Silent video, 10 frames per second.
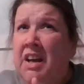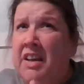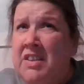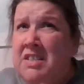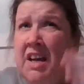
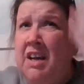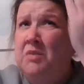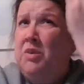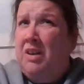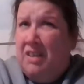And the
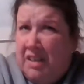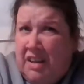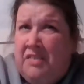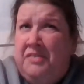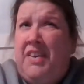second one,
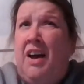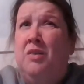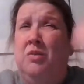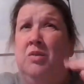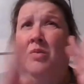it
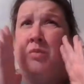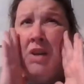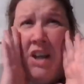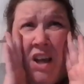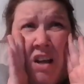fell
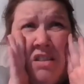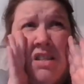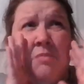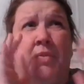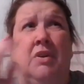when I yelled
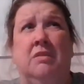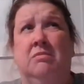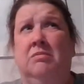timber.